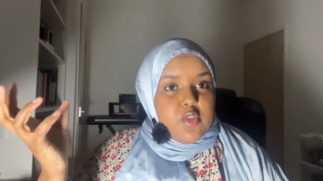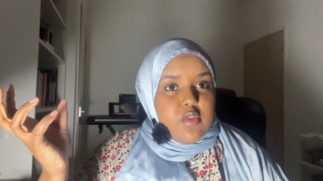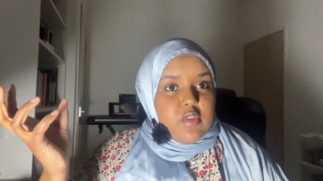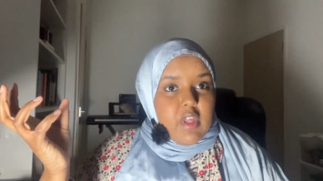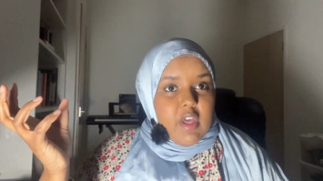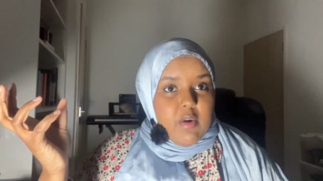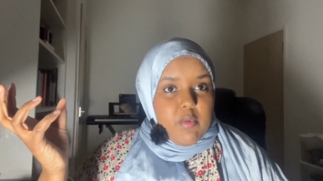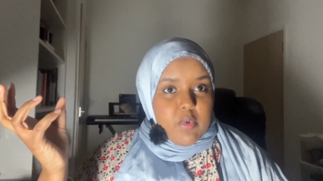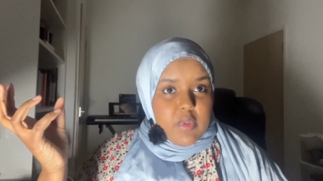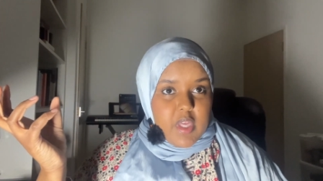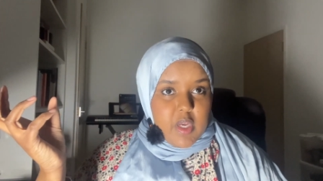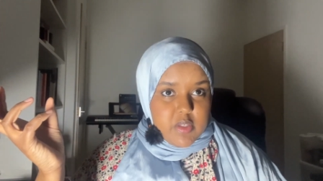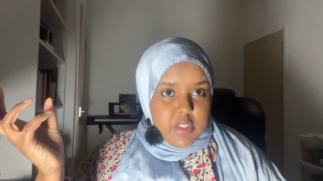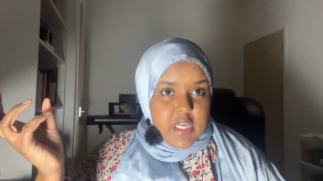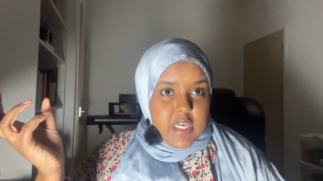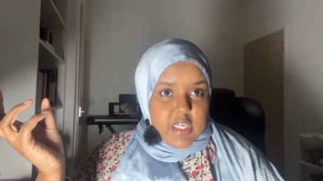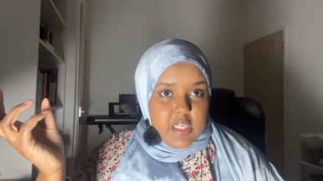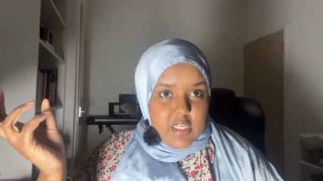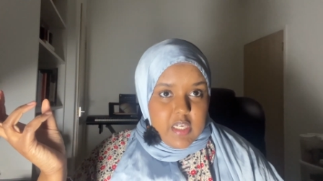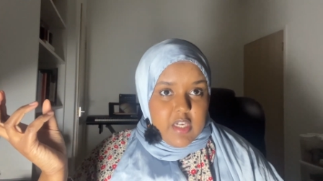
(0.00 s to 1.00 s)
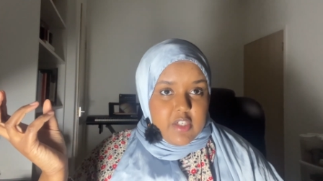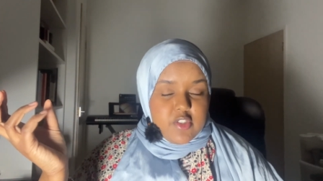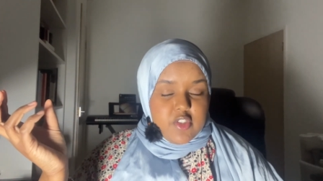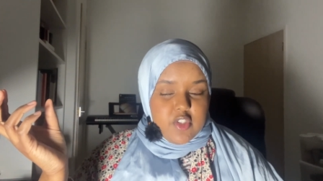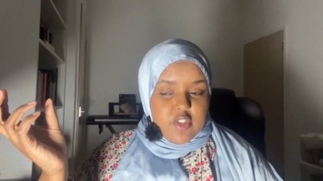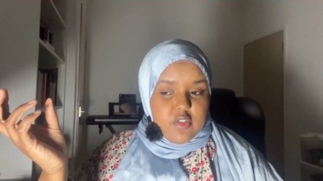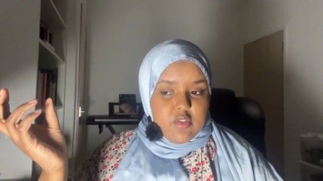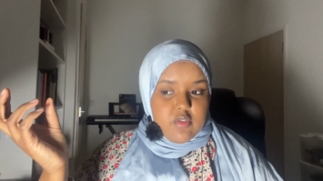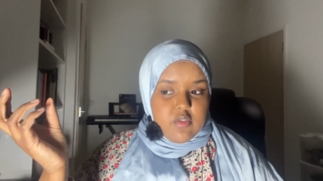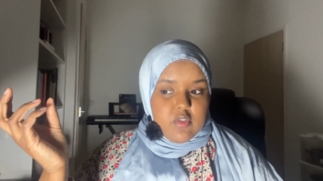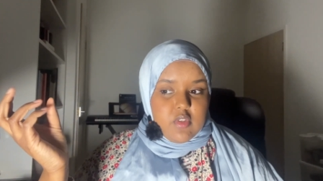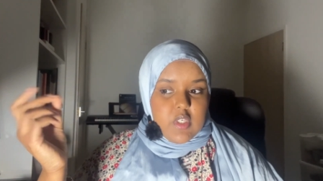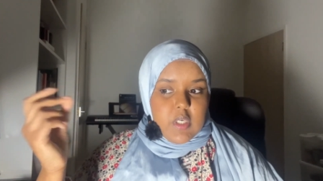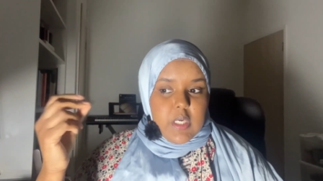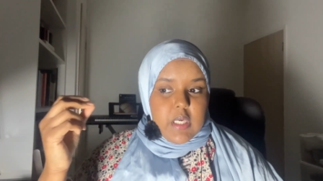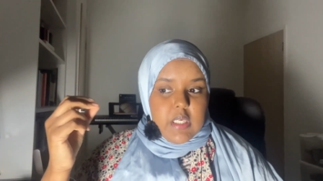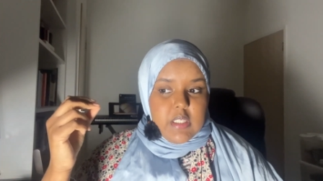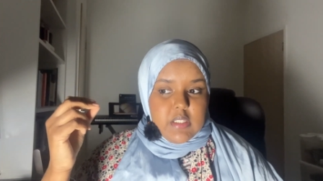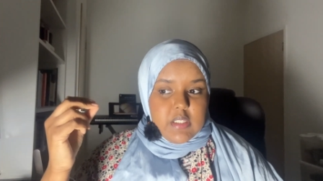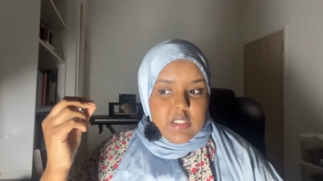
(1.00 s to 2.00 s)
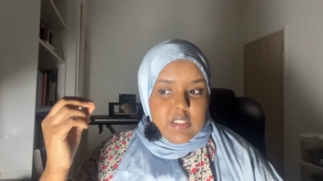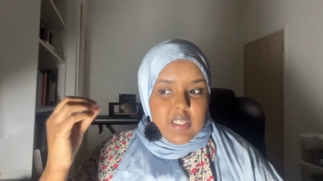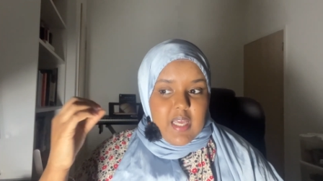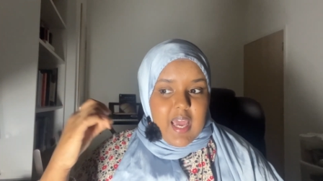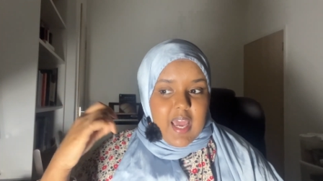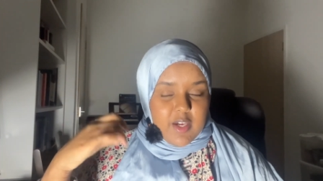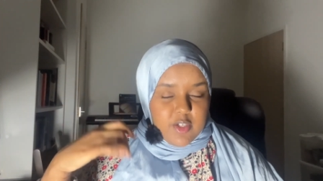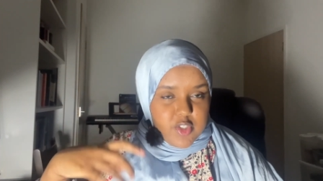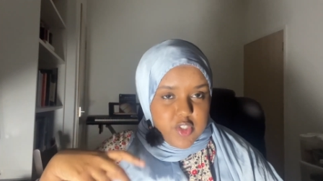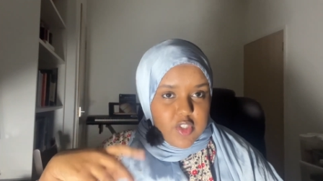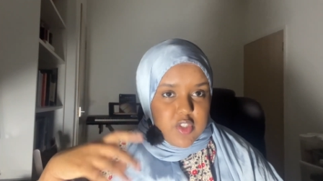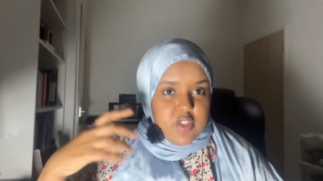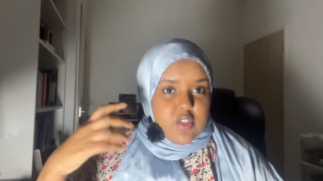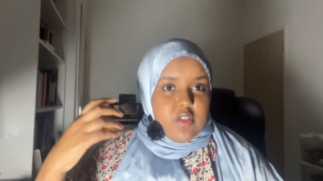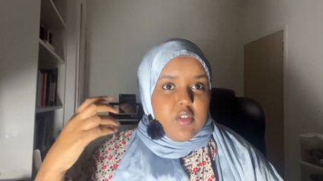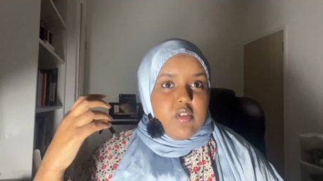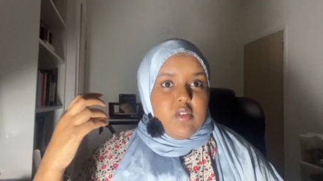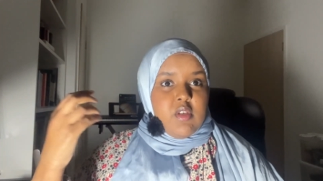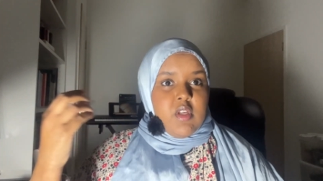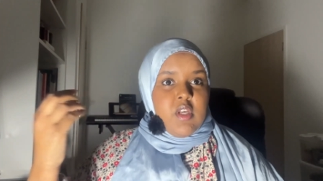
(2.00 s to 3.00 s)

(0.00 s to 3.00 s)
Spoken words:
that without taking action. It's action.